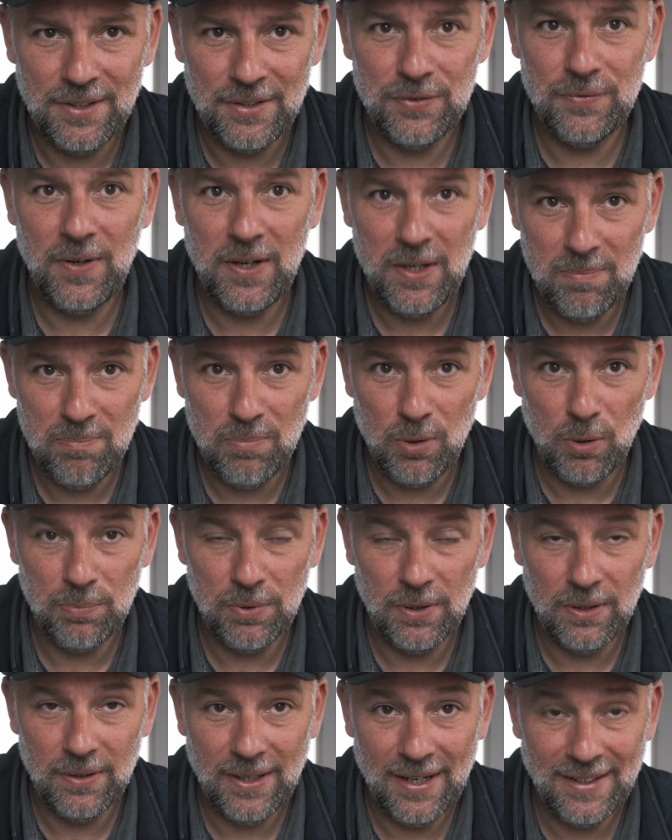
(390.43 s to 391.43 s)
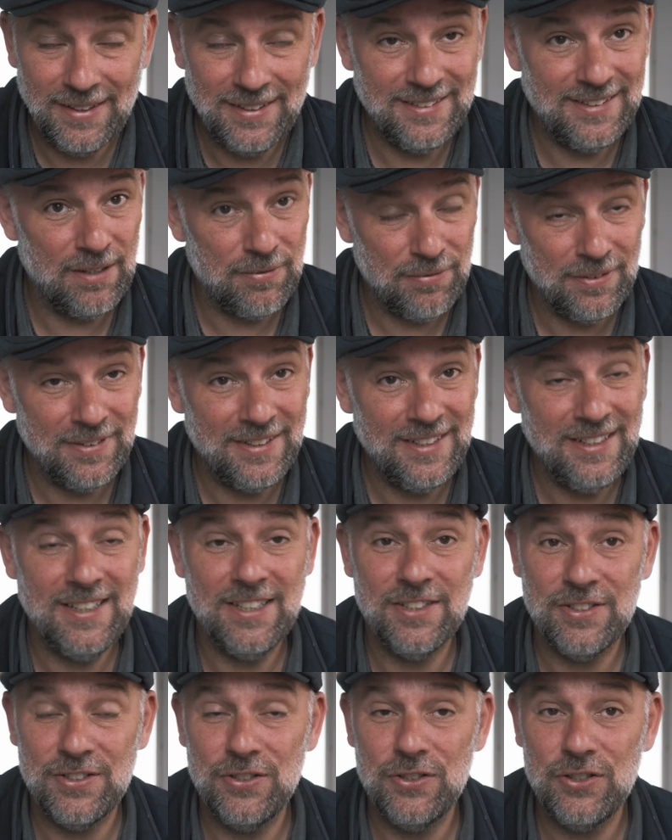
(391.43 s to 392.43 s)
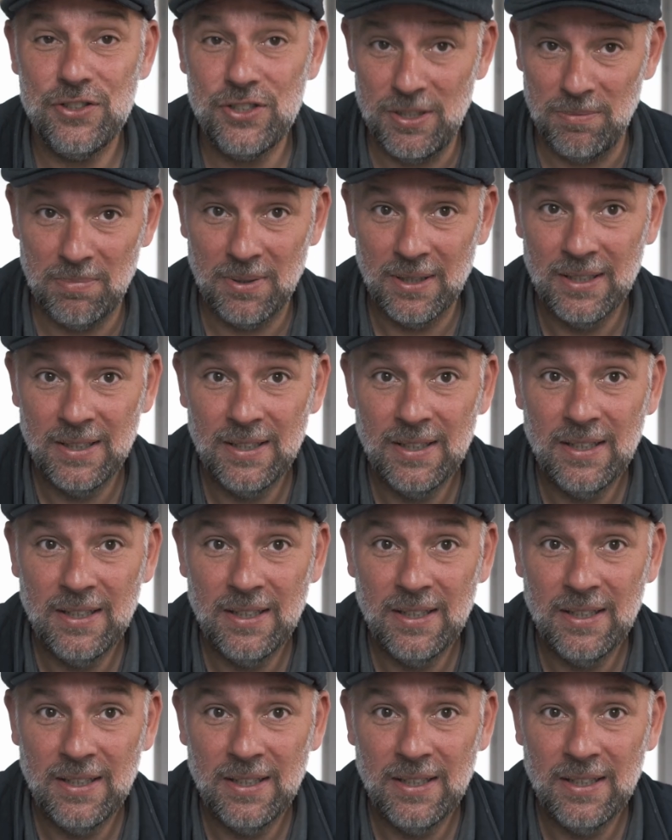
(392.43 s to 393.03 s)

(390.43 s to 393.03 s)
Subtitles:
It's very popular and it definitely isn't cheap.